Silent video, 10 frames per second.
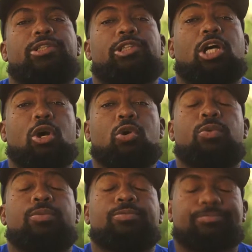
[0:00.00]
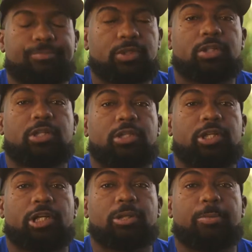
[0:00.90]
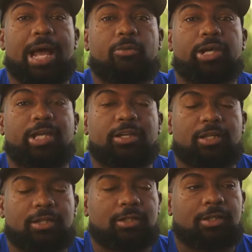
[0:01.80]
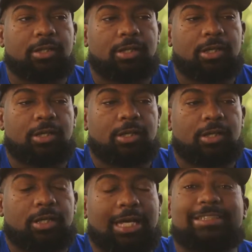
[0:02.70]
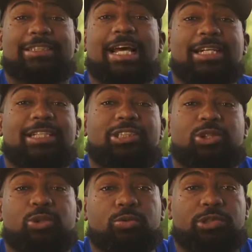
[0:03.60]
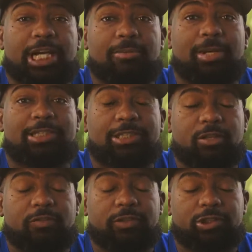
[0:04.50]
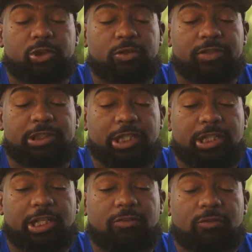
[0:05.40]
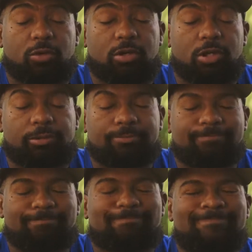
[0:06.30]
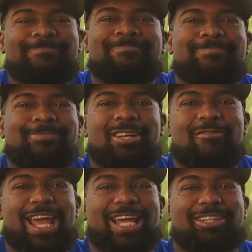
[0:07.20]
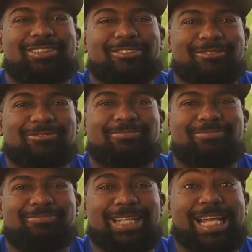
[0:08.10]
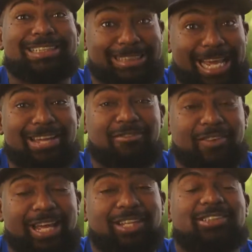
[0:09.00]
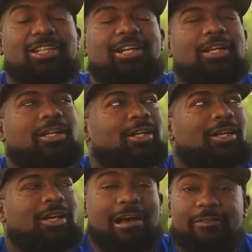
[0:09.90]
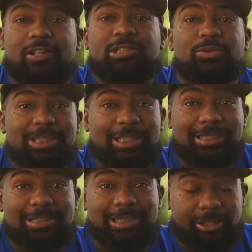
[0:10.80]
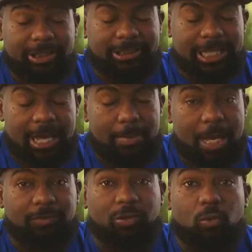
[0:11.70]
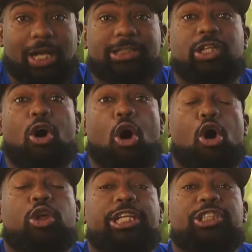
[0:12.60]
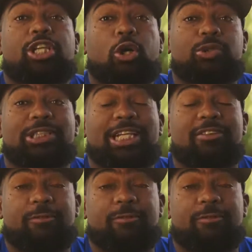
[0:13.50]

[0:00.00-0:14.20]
So, during the bye week, I decided to check myself into a facility for fans, insane fans. I felt it was a necessary step after watching all these coaches get